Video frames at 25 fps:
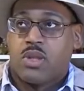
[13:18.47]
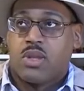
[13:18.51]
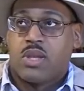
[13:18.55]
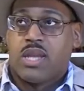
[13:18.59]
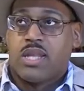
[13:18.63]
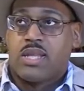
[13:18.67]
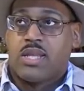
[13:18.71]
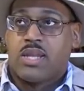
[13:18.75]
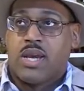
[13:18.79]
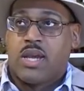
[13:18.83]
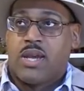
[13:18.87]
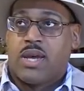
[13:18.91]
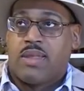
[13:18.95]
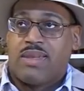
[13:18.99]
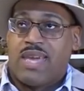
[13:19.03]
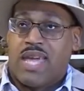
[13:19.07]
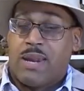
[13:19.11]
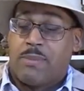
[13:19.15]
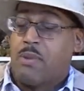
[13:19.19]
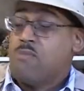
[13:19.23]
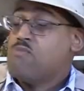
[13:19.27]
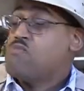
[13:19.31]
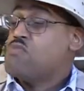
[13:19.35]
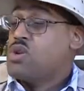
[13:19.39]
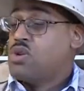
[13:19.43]
can tell you how the
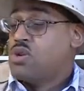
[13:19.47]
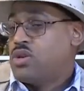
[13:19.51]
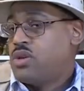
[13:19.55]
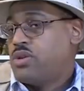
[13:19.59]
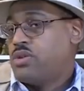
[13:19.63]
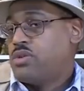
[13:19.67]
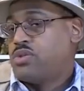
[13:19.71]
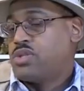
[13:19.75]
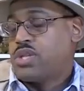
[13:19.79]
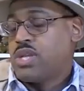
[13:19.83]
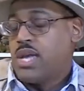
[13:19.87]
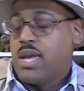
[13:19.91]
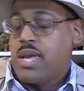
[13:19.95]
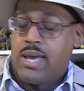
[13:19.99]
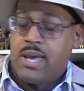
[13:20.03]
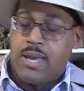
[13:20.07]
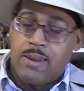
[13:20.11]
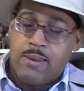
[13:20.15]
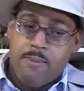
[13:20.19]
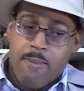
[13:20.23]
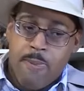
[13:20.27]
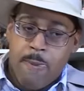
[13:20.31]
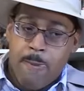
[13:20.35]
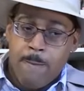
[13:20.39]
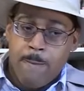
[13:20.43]
animal moves
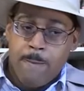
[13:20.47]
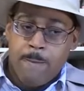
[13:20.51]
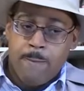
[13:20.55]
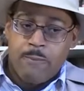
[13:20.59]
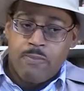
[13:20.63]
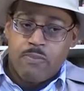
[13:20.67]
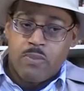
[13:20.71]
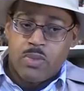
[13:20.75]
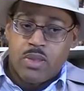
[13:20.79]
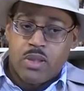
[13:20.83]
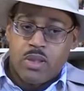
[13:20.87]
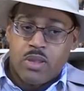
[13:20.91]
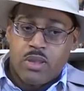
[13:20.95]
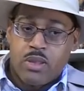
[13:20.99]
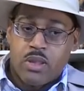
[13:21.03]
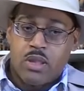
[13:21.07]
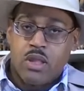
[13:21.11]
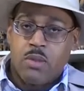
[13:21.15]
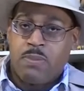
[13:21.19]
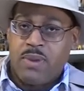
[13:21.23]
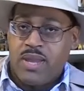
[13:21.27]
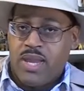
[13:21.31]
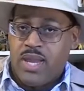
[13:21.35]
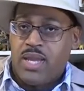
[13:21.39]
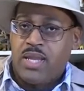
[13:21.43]
and the
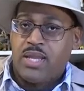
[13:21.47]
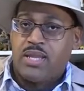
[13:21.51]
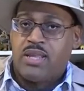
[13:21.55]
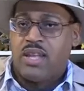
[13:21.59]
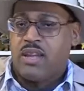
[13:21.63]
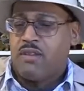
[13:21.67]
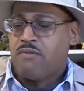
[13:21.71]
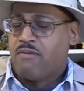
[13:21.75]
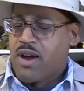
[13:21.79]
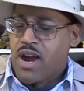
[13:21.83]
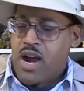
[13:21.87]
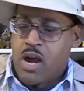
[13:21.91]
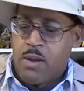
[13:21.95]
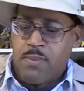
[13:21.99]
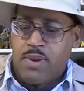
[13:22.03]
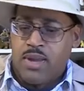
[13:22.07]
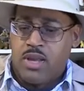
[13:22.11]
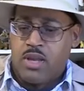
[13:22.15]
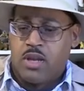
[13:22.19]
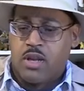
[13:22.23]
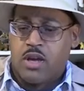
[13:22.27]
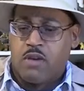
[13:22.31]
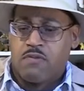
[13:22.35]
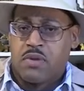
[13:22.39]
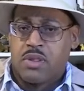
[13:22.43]
speed and the environment.
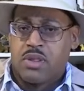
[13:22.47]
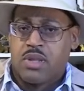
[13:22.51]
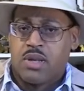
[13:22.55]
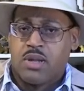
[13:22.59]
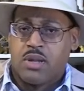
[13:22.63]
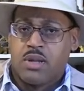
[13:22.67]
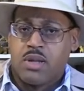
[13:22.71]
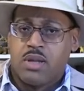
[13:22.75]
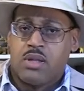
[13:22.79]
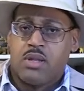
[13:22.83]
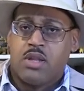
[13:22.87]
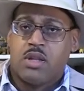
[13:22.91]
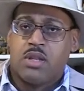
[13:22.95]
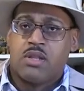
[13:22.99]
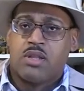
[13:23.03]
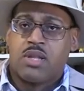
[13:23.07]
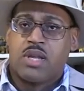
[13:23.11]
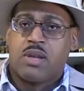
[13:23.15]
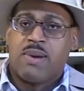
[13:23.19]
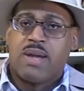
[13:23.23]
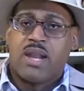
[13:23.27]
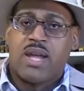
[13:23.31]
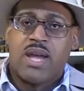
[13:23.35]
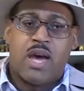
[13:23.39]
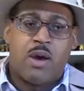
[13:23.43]
You know, if it's in a, you know, think
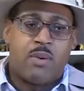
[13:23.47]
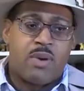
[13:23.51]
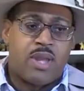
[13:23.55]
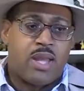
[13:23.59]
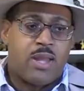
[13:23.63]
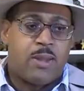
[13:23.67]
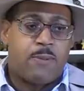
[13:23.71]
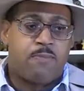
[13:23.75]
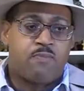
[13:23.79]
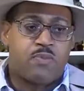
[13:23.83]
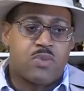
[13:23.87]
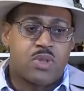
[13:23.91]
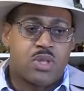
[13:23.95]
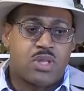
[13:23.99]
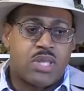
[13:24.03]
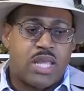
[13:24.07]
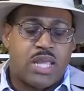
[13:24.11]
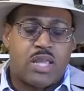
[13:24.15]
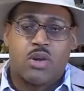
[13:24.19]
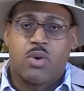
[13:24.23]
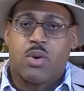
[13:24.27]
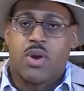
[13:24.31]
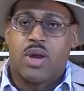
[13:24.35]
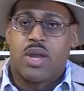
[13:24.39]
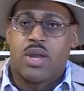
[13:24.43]
about how a
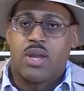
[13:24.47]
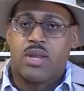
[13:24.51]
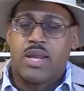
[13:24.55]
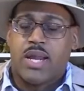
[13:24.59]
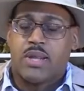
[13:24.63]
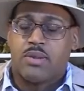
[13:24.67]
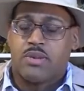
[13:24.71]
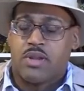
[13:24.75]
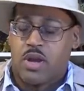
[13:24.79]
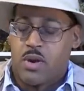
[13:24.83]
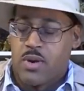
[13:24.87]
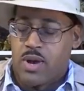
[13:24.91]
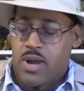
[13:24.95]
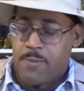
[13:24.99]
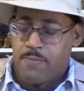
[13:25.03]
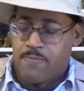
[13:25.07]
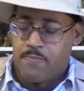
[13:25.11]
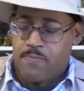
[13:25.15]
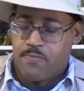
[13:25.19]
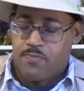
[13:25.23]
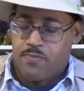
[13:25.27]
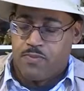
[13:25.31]
stingray, not stingray,